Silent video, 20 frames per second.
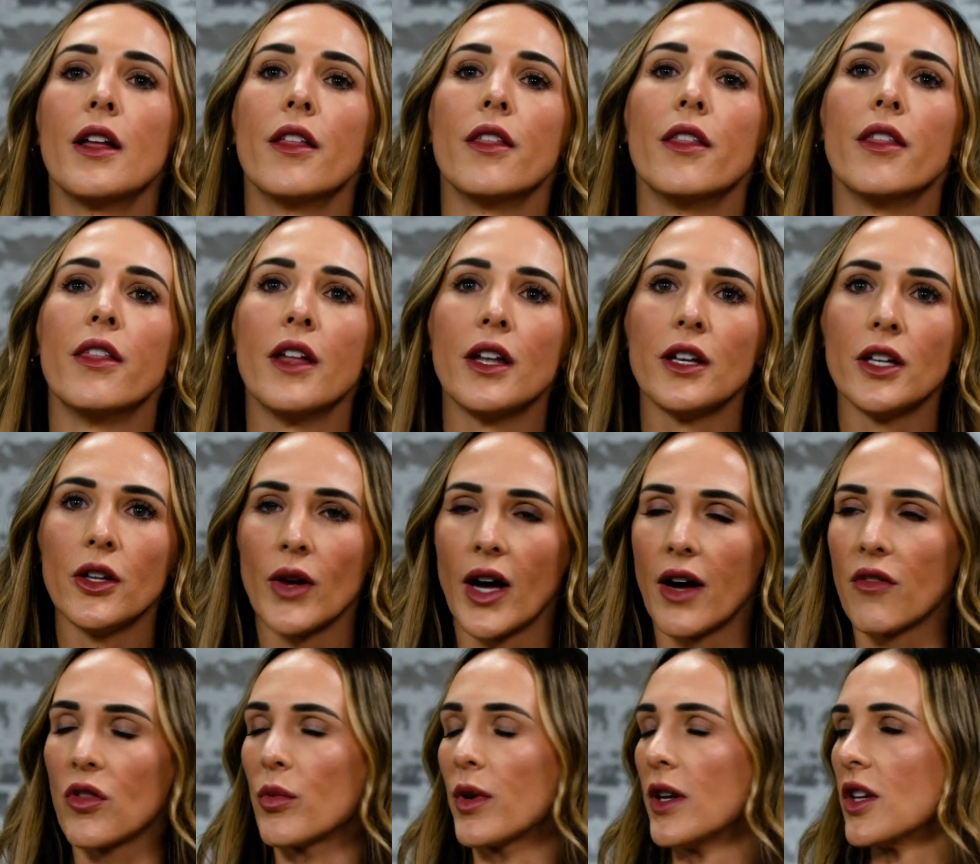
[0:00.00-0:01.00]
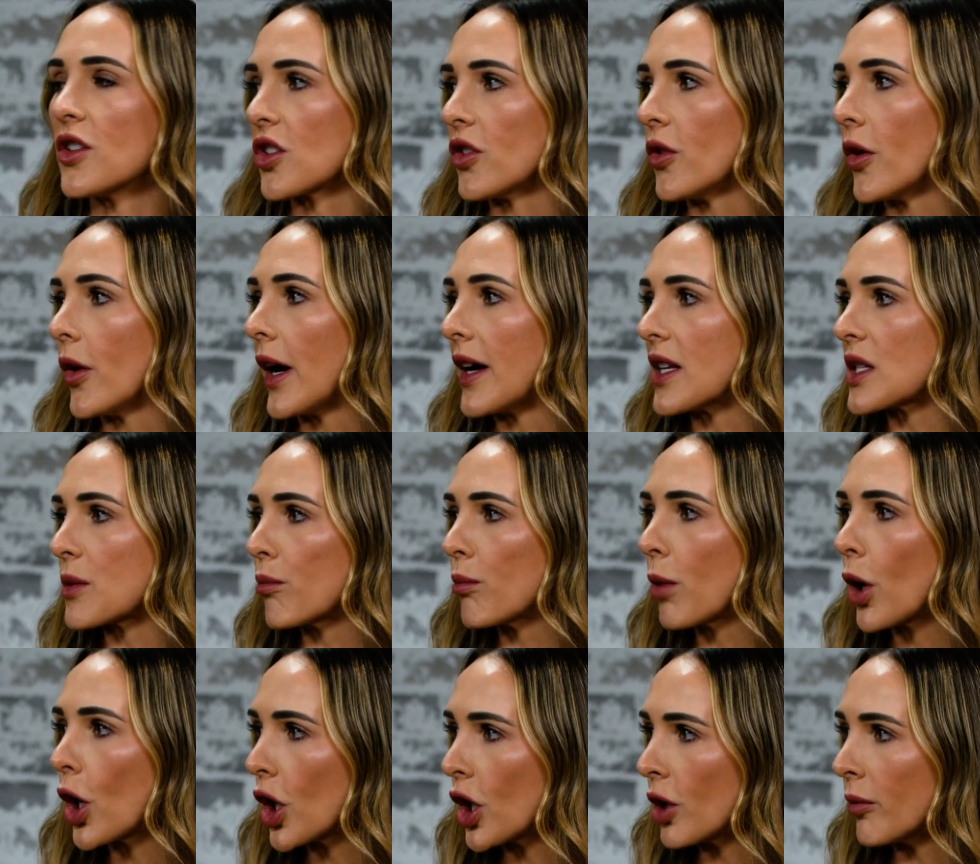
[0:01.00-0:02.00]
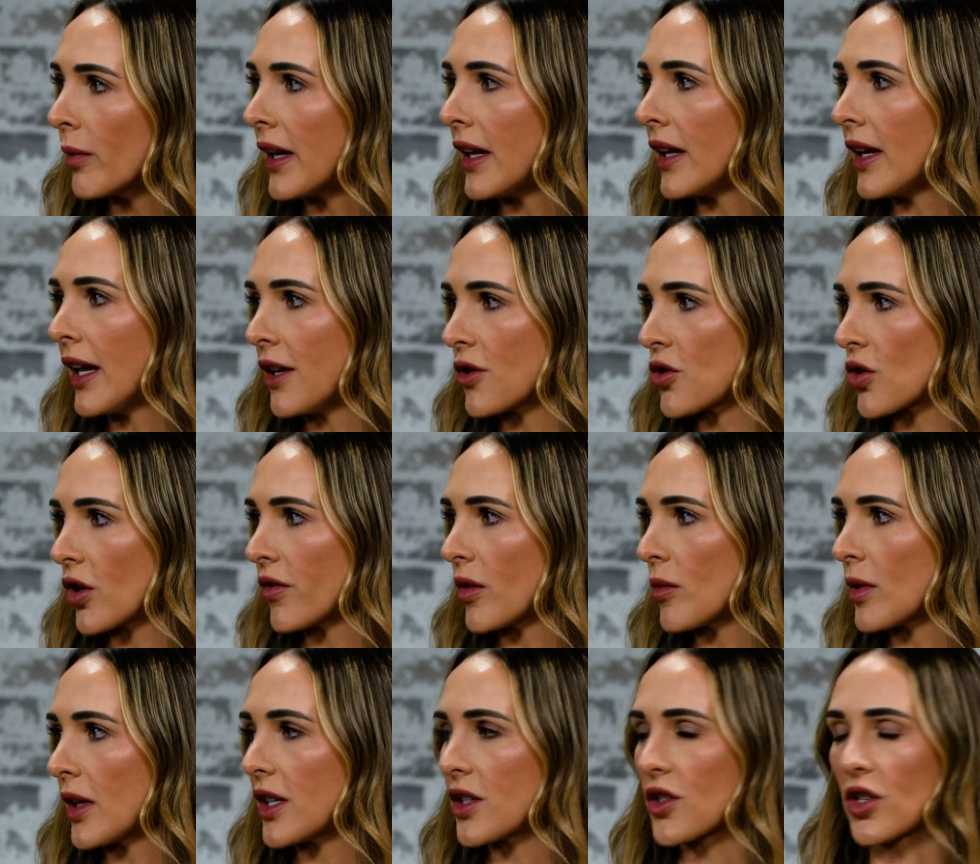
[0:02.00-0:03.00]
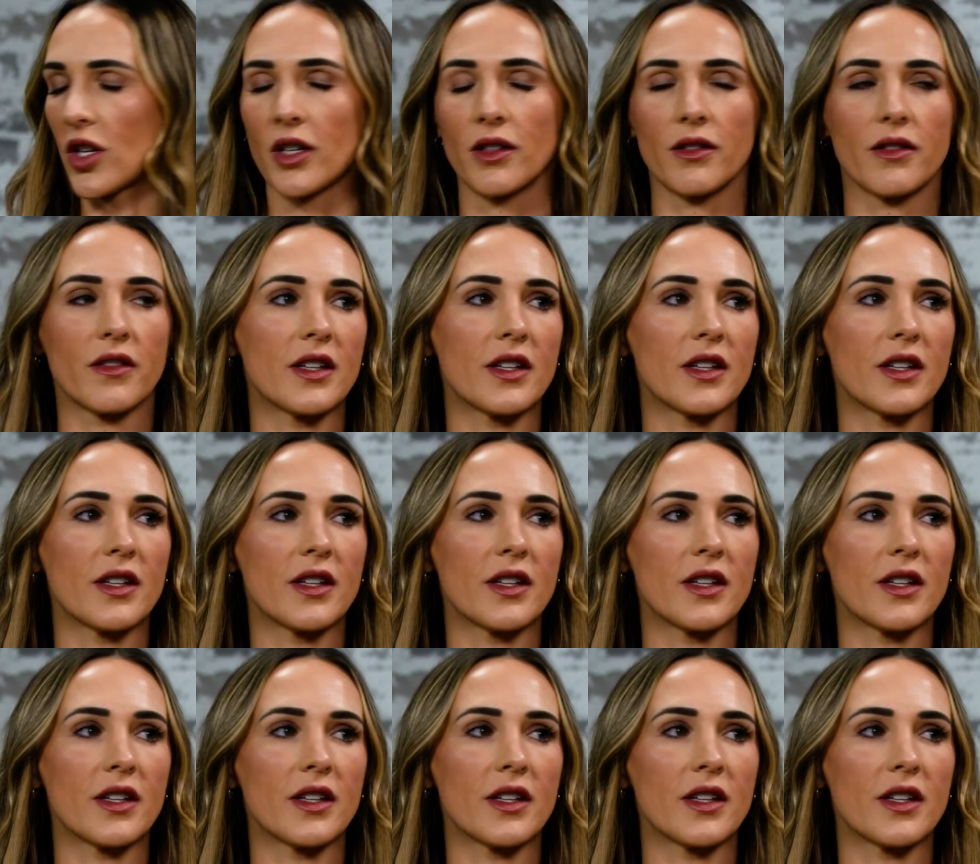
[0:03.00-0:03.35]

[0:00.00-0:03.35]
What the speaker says: Then you have the patient who has permanent atrial fibrillation.